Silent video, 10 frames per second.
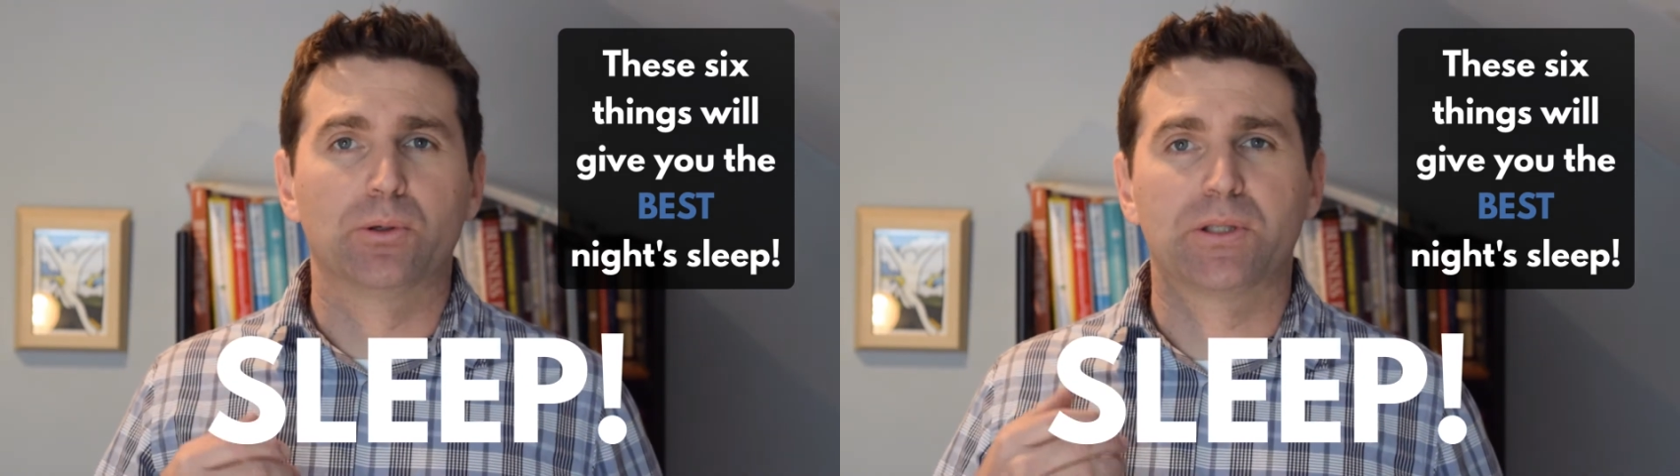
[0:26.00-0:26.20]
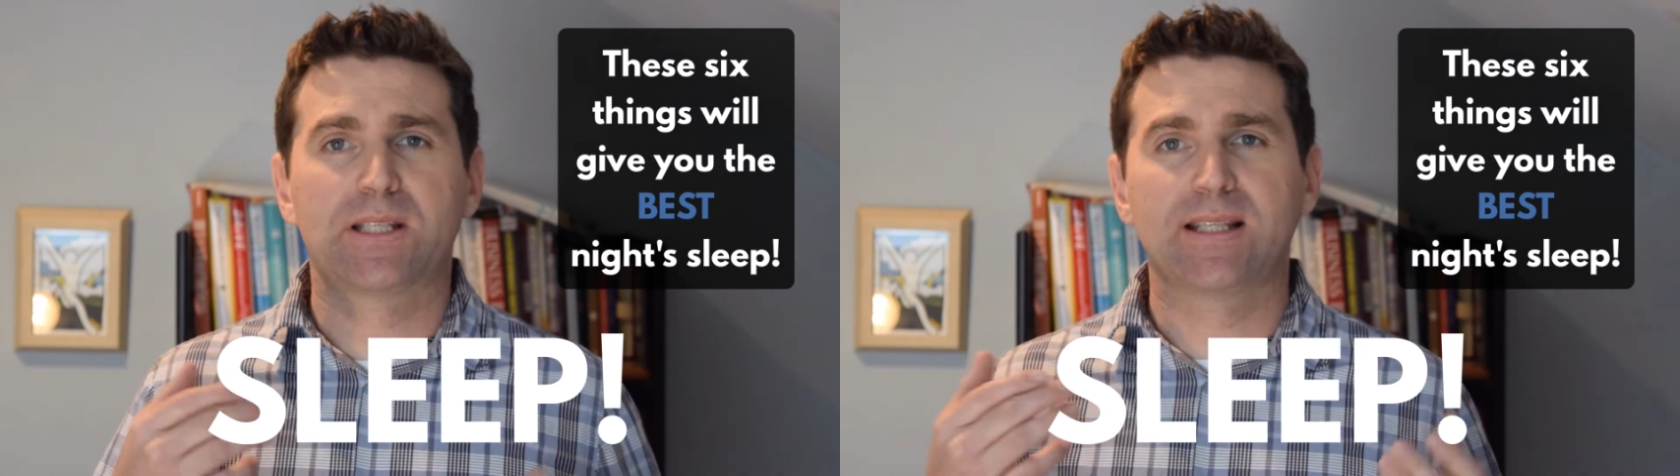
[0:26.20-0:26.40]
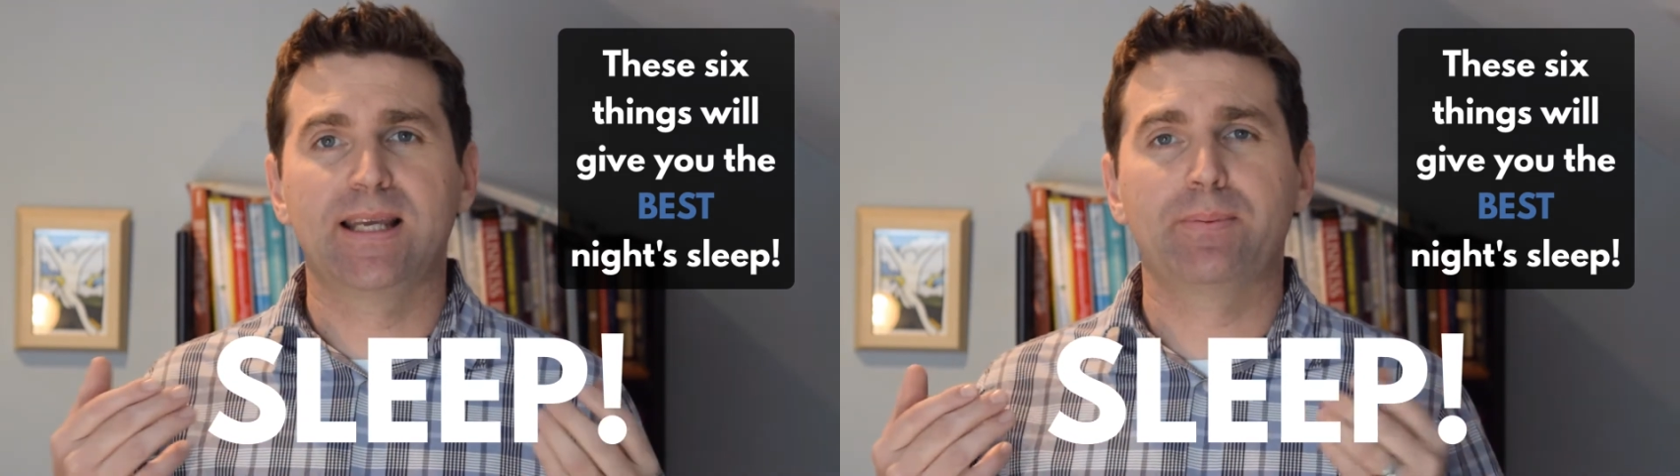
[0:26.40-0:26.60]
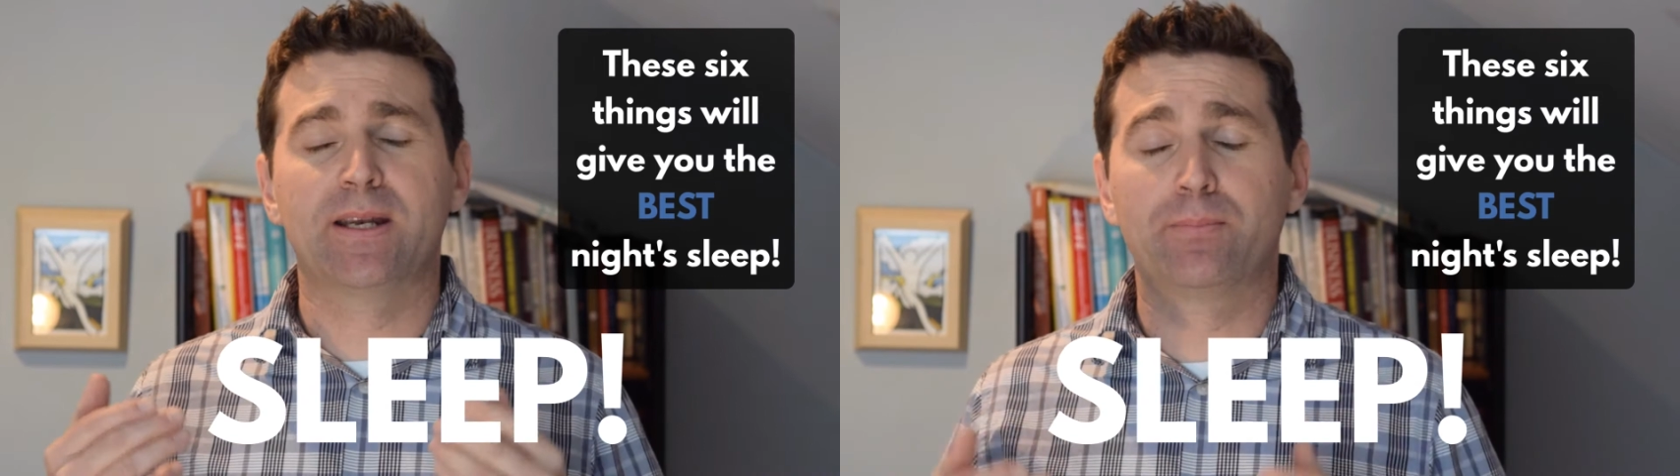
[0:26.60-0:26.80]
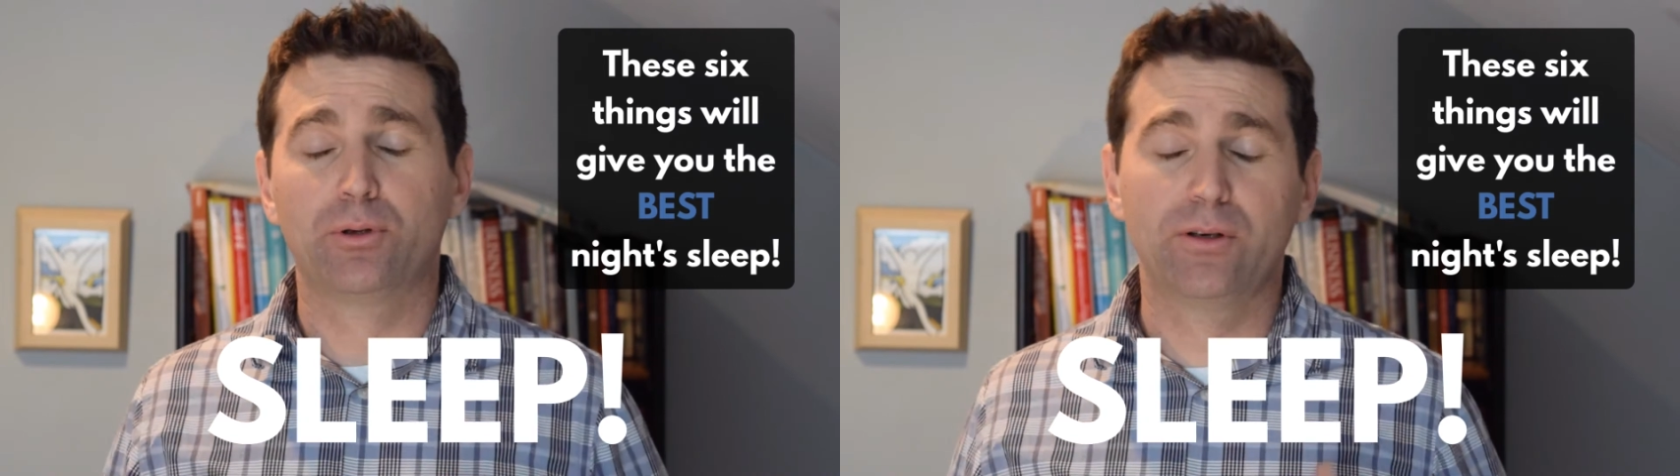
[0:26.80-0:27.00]
sleep
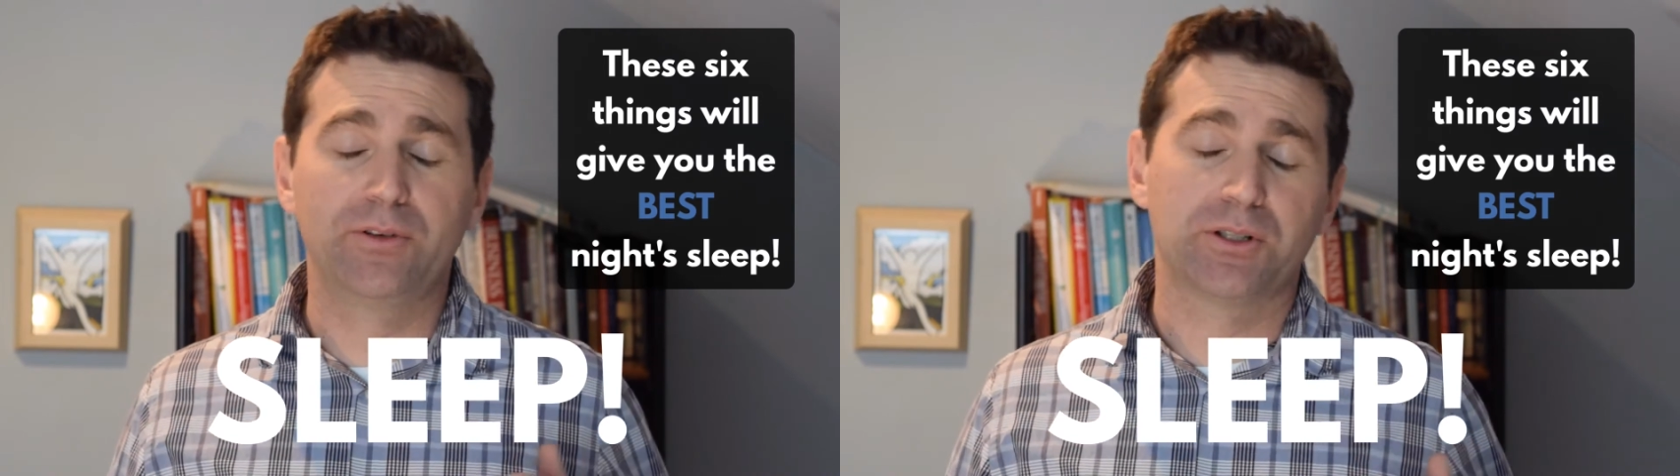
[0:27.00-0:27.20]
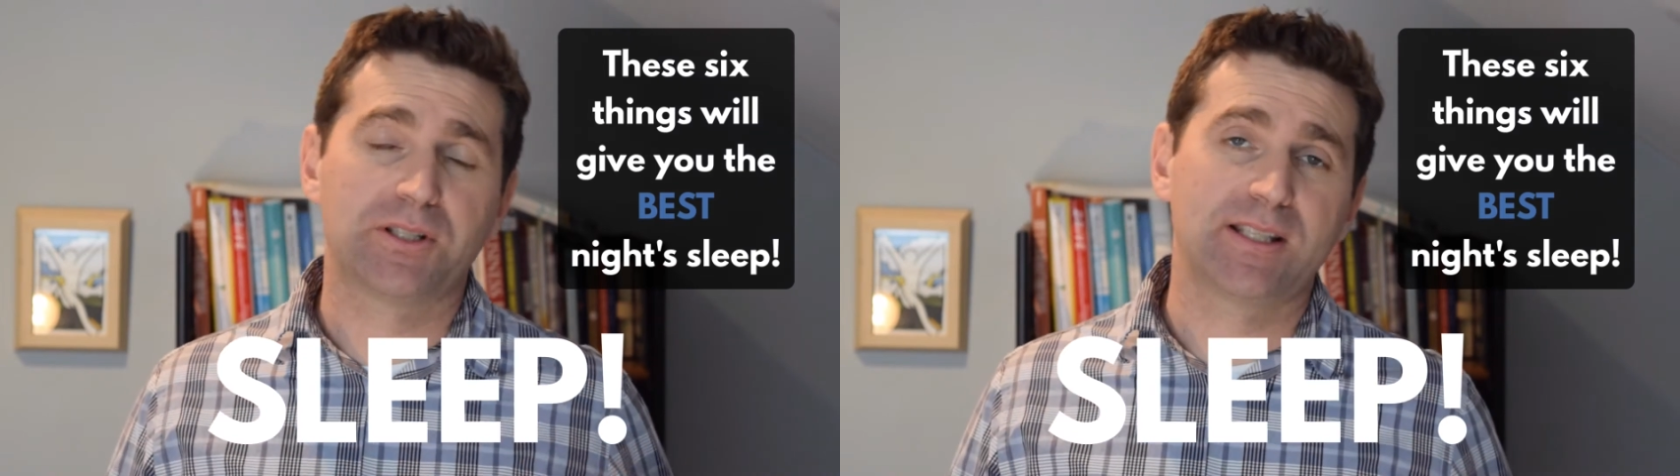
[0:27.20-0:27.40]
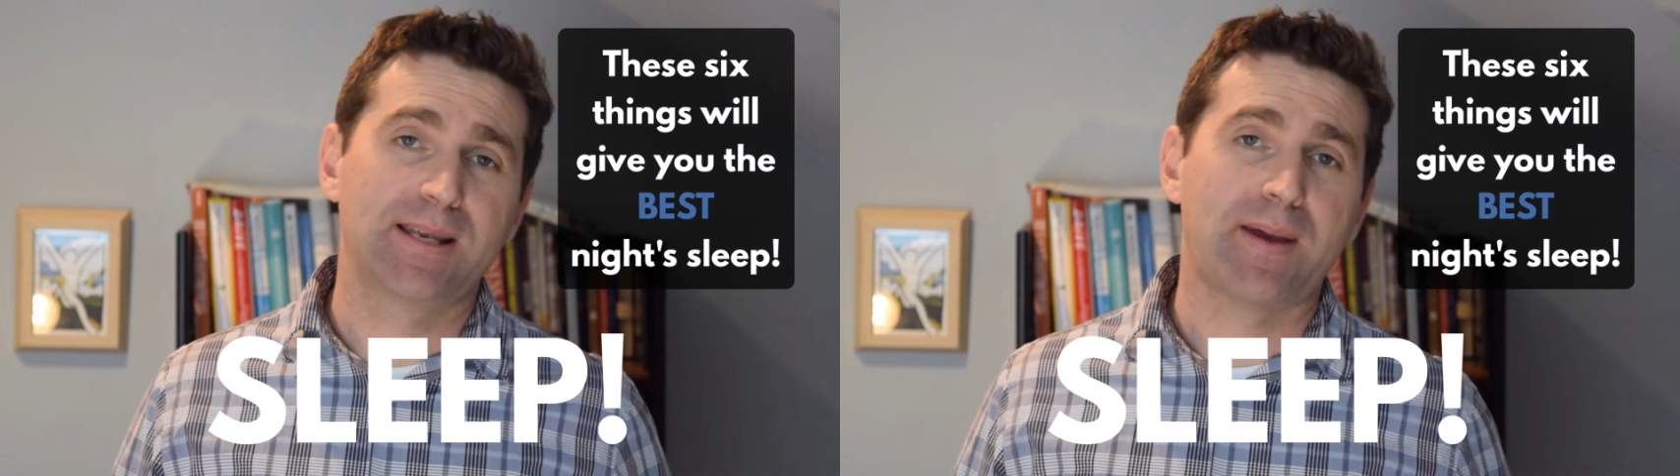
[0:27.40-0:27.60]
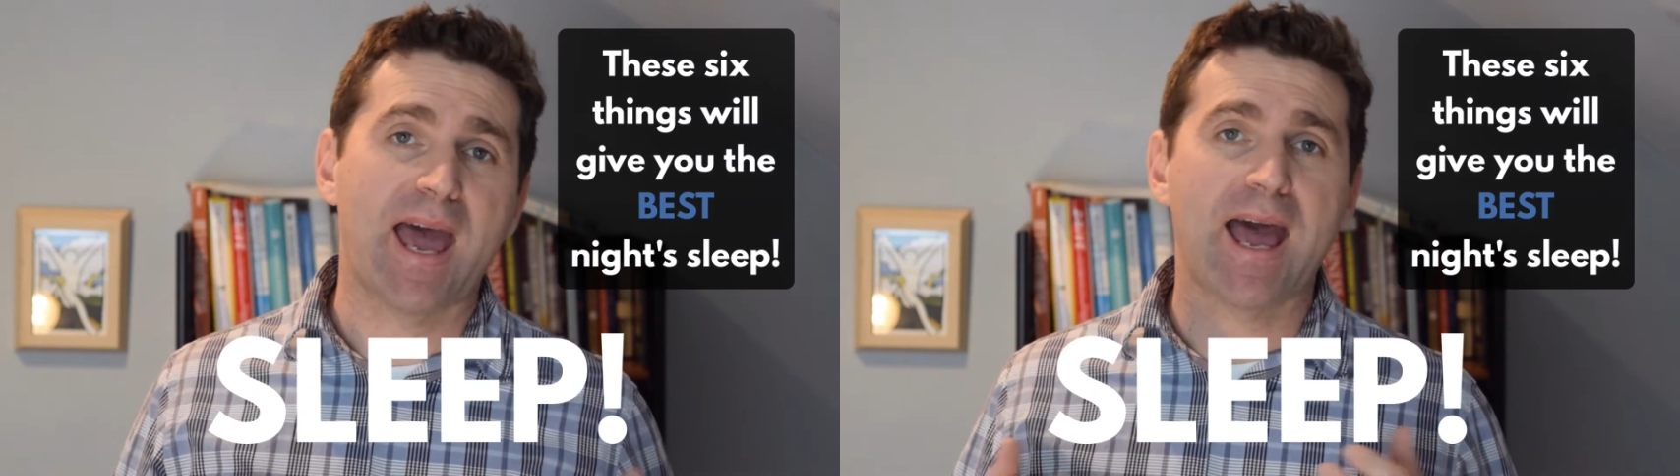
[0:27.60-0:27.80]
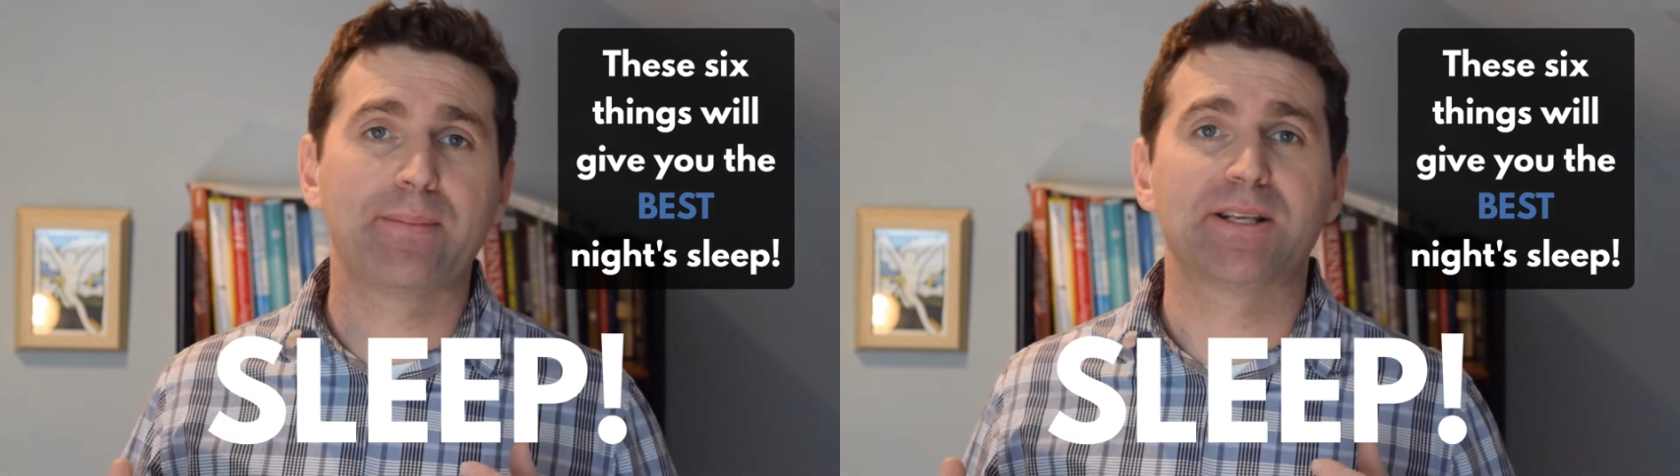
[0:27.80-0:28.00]
and improve your sleep
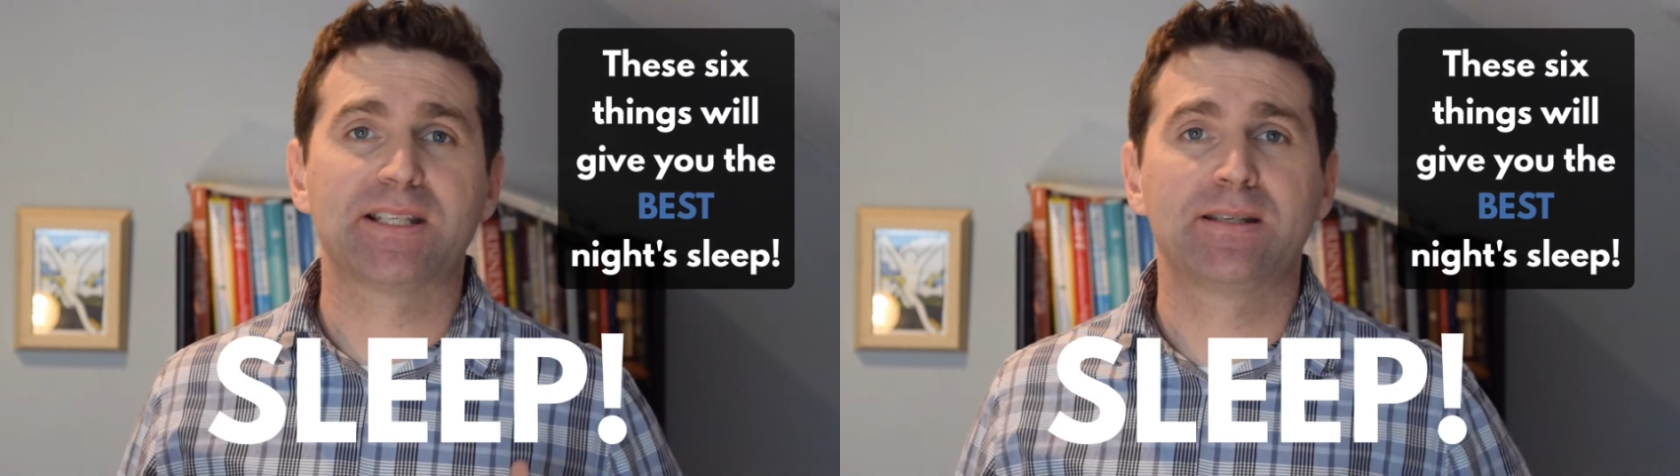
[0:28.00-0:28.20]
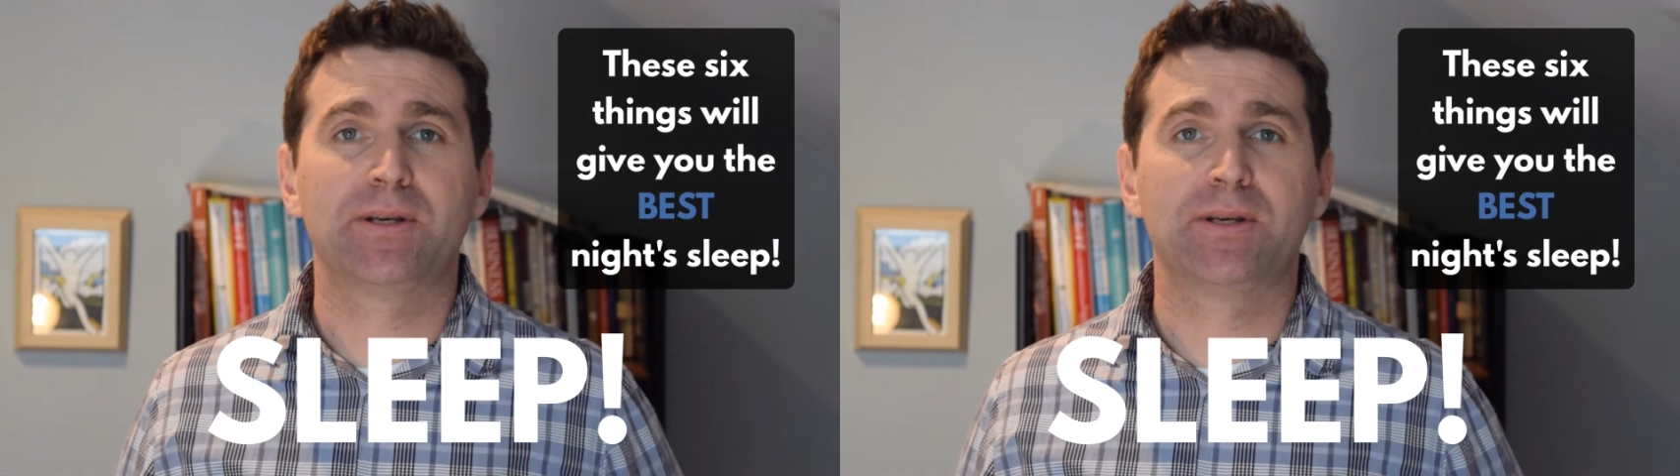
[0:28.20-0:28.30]
habits